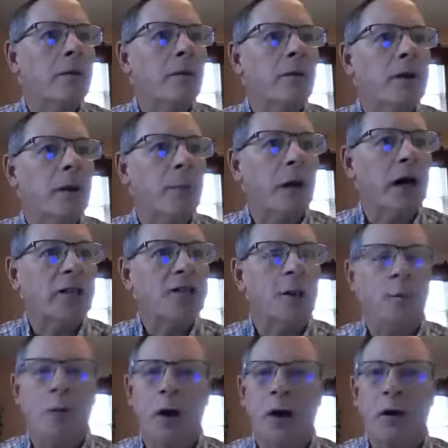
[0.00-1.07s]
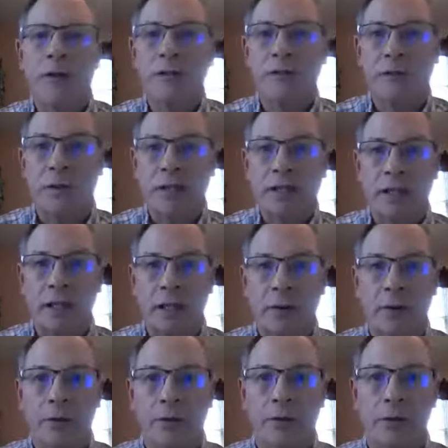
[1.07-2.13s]
the Apostle Paul's first
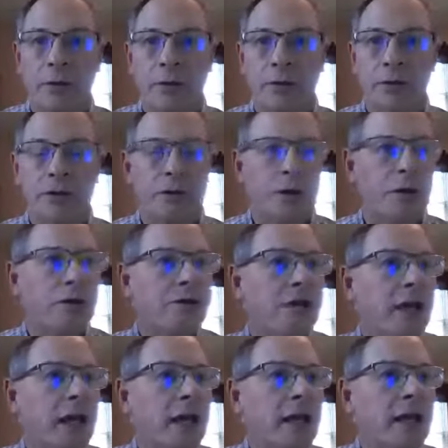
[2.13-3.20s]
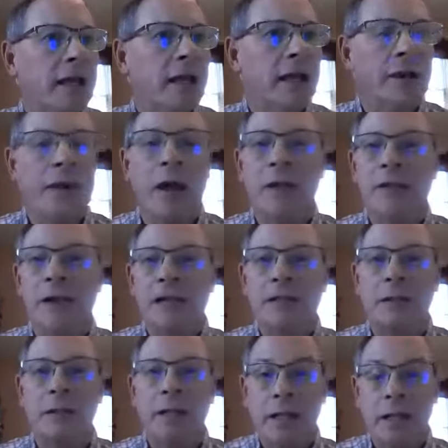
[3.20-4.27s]
letter to the church in
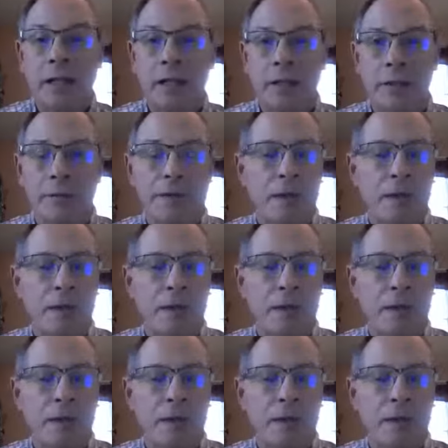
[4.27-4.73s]
Thessalonica.